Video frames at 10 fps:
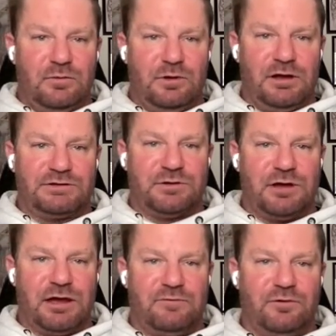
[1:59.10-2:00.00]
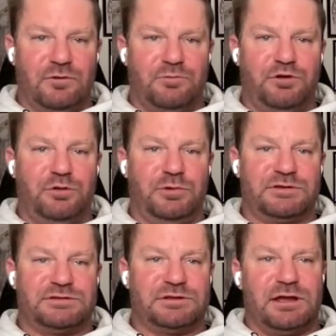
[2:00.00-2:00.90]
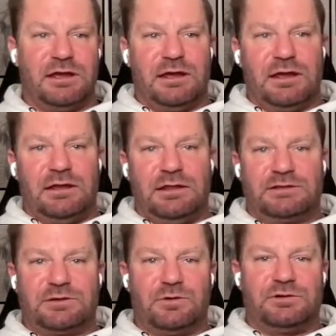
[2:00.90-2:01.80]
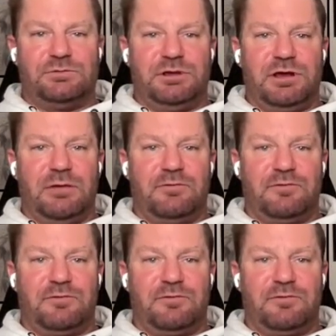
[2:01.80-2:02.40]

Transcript: we also have your pubis that's going to be up